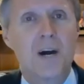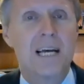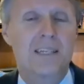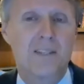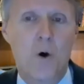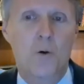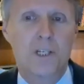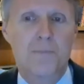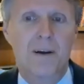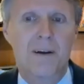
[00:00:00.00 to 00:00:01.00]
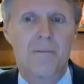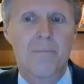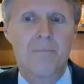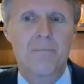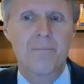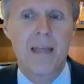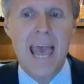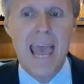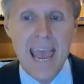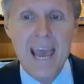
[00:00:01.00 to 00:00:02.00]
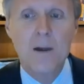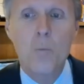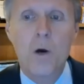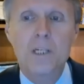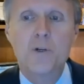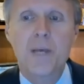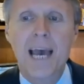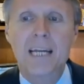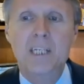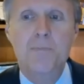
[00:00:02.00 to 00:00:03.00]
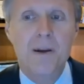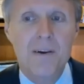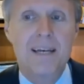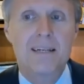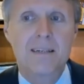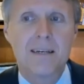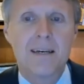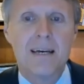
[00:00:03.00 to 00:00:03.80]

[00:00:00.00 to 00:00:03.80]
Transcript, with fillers: Christ and the Holy Spirit, and what you can experience